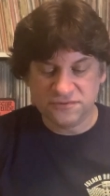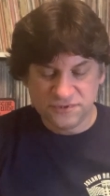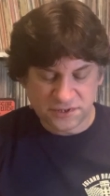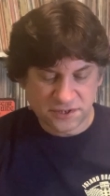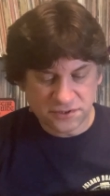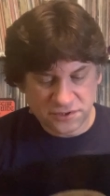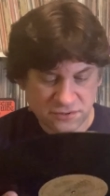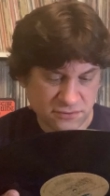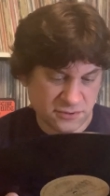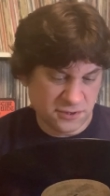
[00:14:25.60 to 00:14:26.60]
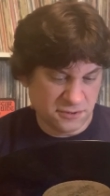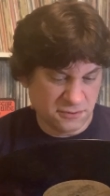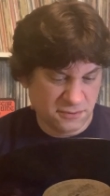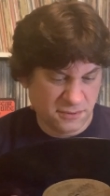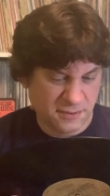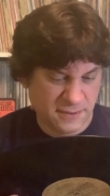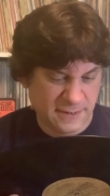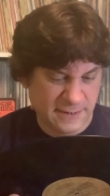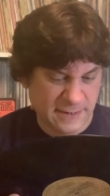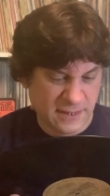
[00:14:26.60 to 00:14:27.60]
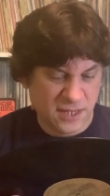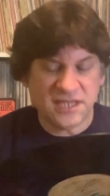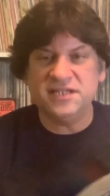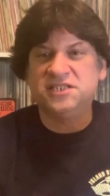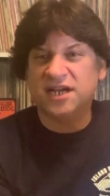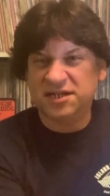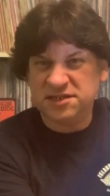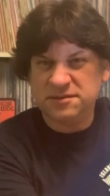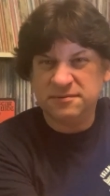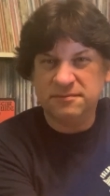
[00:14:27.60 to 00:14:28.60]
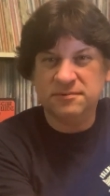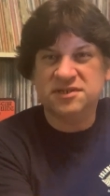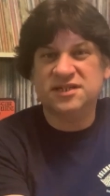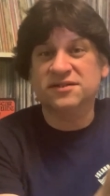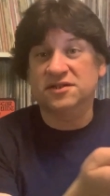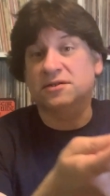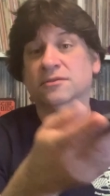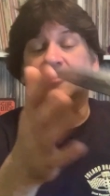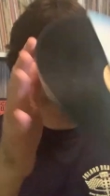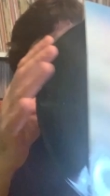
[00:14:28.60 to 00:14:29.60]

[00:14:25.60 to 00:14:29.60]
a really good tune, too. Ejection, which sounds like a Lost